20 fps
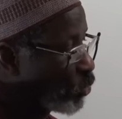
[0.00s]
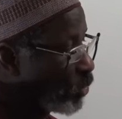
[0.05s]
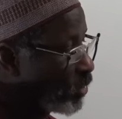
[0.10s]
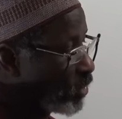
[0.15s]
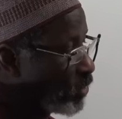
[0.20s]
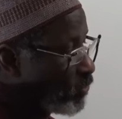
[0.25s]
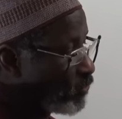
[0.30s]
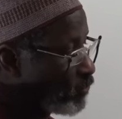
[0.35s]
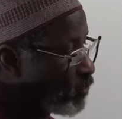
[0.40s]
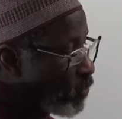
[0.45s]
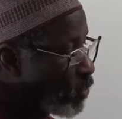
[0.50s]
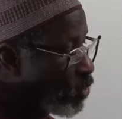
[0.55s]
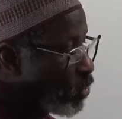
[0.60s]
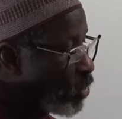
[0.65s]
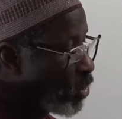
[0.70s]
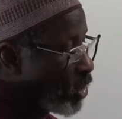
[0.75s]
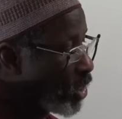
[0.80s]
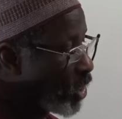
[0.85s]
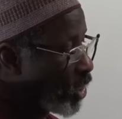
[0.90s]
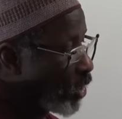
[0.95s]

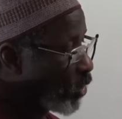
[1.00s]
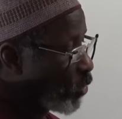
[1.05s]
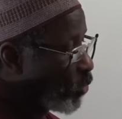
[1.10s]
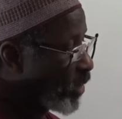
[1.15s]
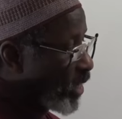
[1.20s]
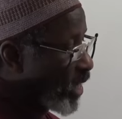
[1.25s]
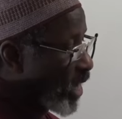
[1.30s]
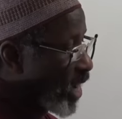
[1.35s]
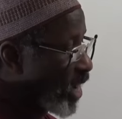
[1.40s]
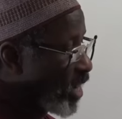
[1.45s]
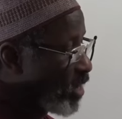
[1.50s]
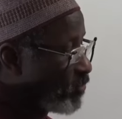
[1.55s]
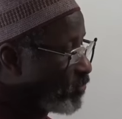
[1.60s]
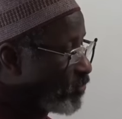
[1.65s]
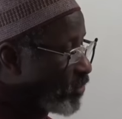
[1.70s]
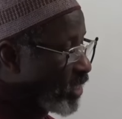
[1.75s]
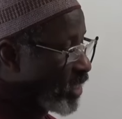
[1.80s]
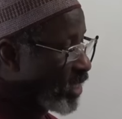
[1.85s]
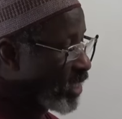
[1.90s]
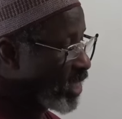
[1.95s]
24, we
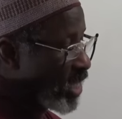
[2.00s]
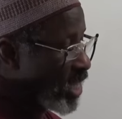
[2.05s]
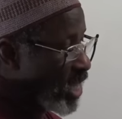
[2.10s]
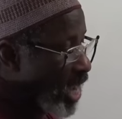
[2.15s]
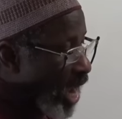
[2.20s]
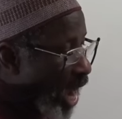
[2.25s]
have the